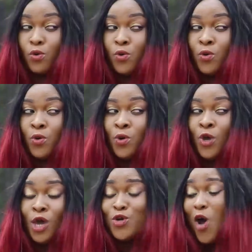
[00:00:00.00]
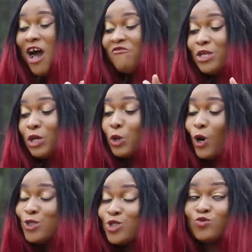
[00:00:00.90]
no. You have the
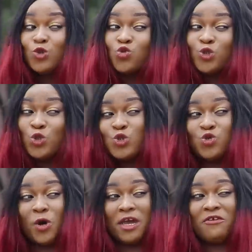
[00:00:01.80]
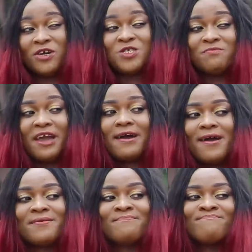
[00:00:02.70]
guts to introduce your girlfriend to my
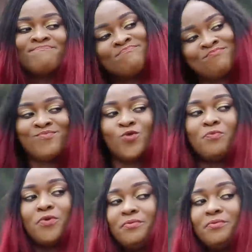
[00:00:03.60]
guy. No